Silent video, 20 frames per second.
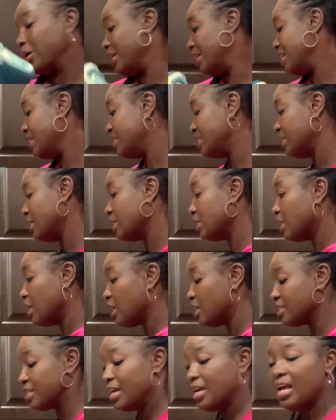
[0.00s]
cleansing
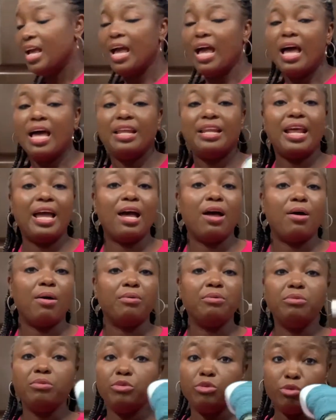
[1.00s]
cloth. Now,
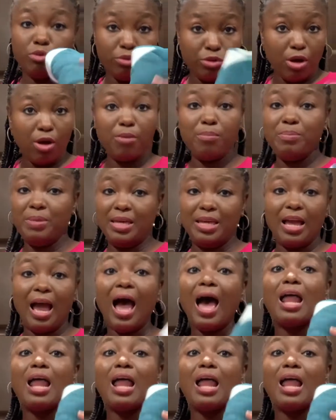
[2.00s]
you know me, I